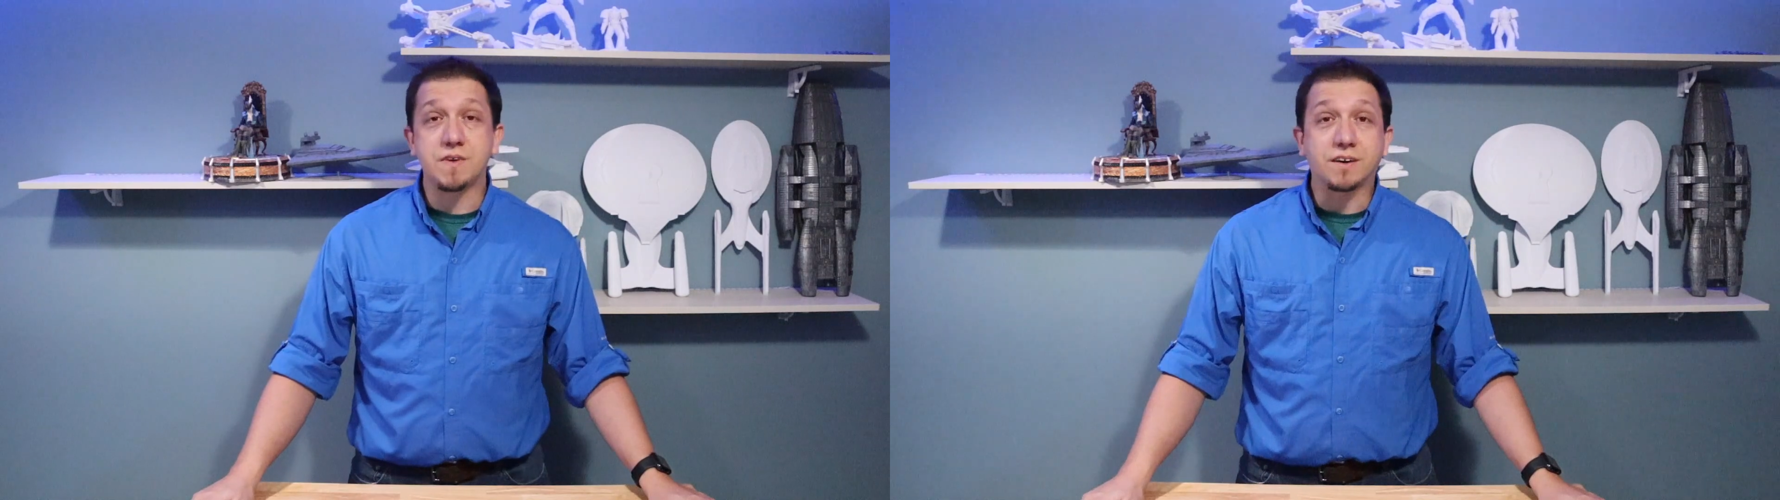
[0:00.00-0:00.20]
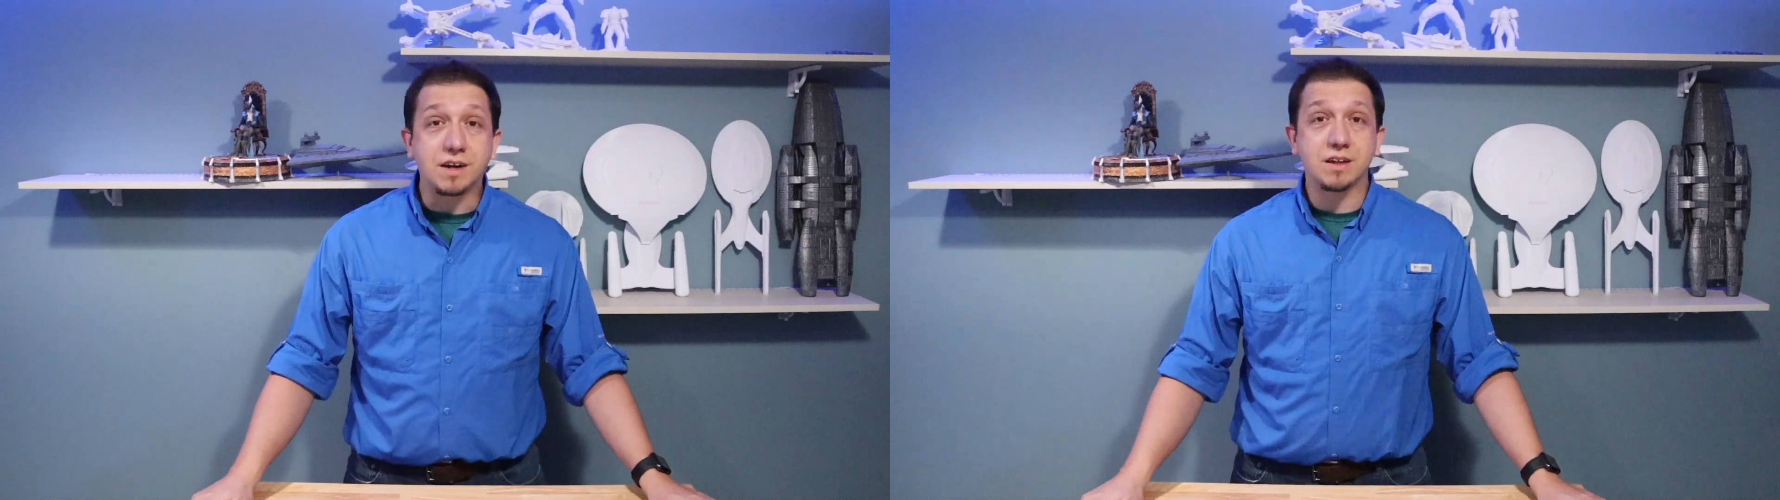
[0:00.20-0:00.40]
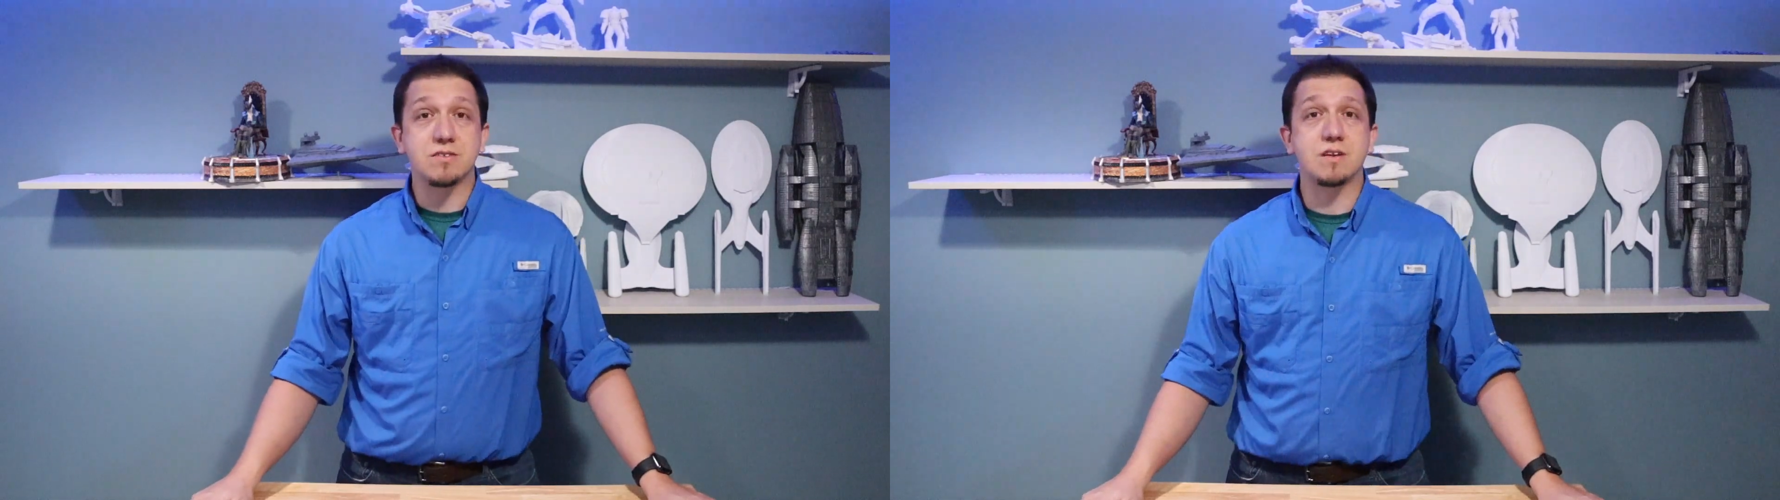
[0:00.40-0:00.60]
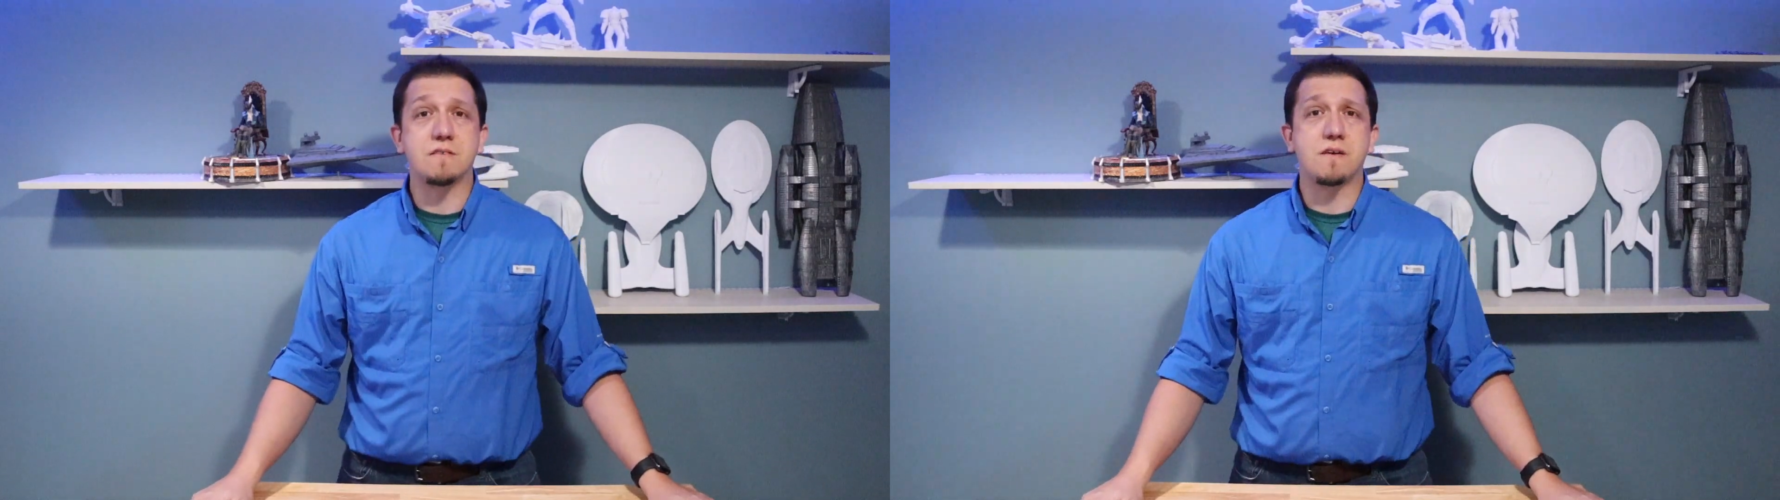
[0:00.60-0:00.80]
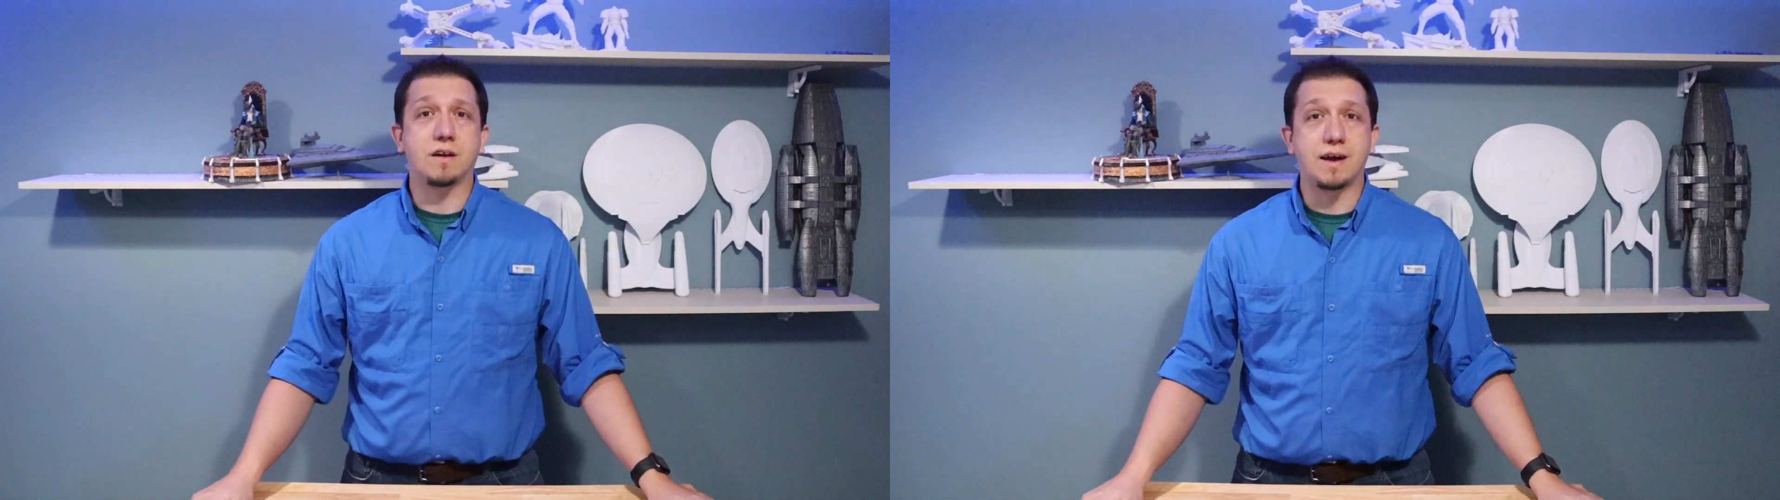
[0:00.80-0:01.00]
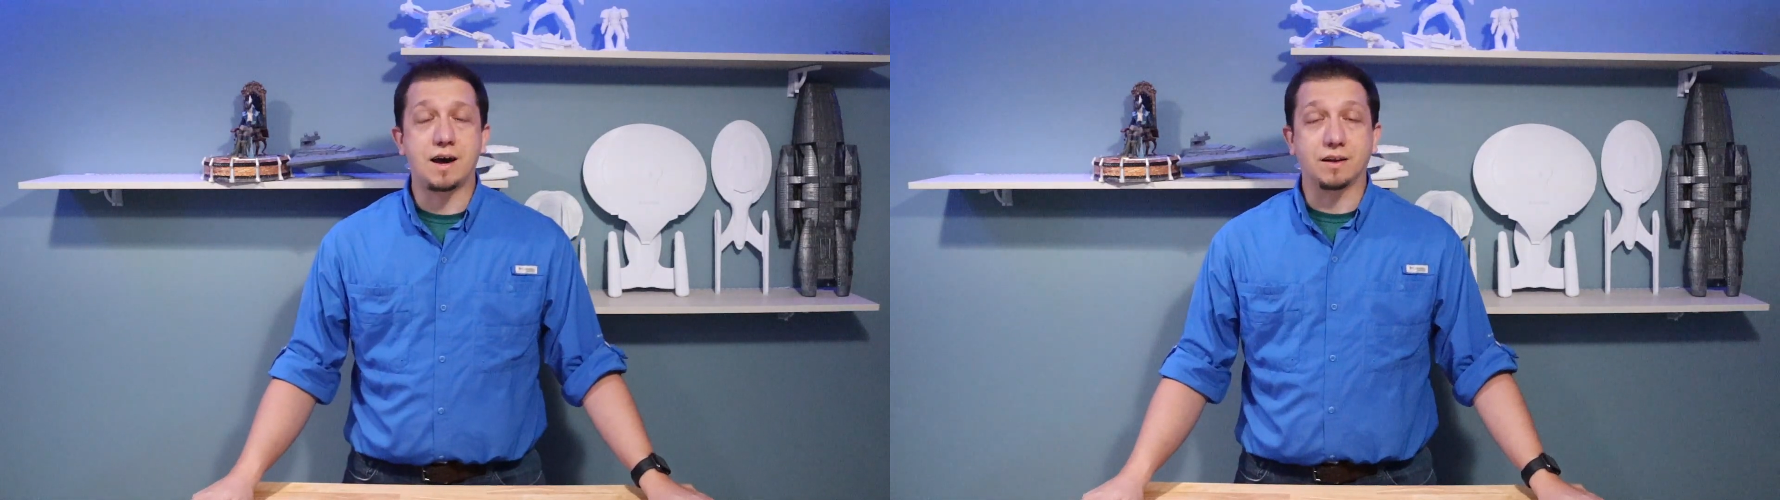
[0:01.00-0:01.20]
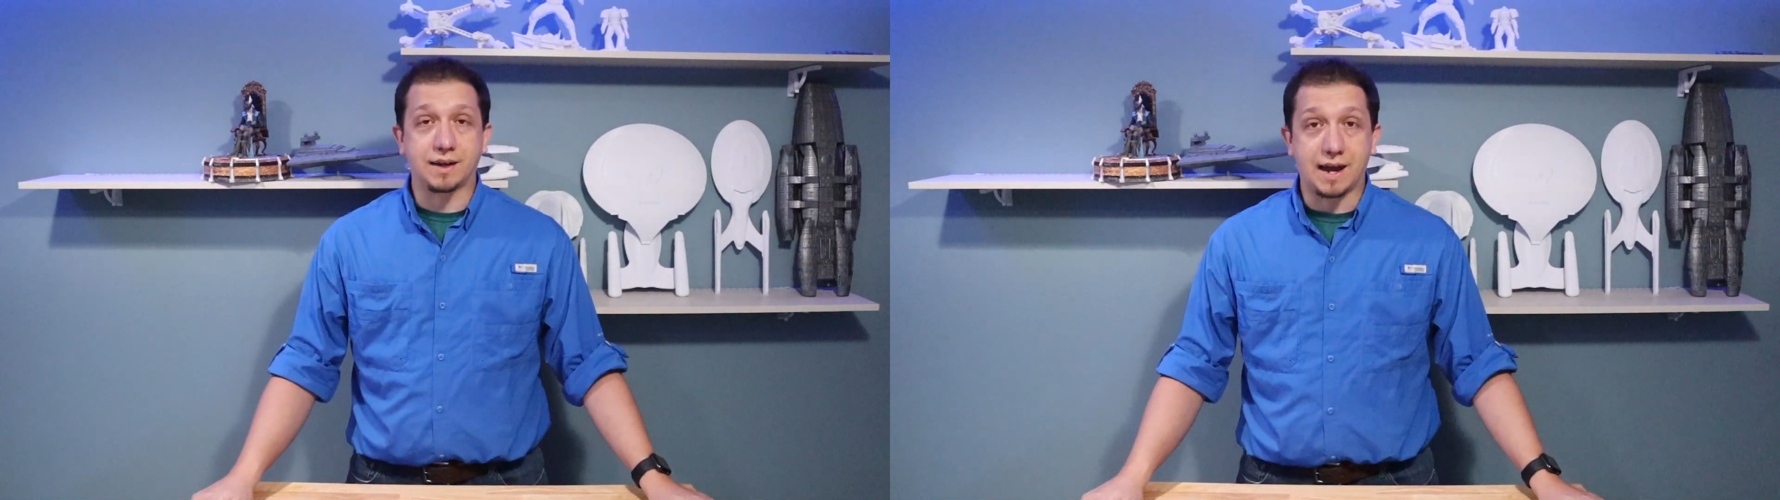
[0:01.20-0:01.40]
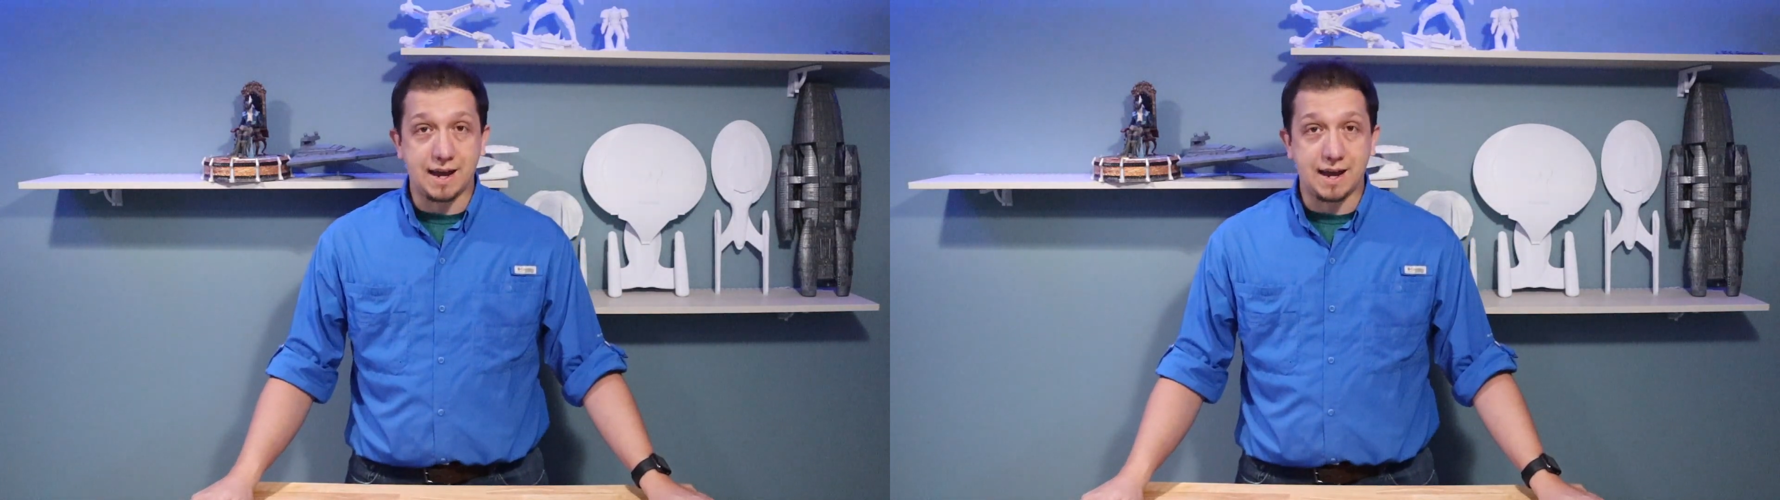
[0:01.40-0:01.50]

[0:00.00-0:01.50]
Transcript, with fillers: figuring this stuff all out like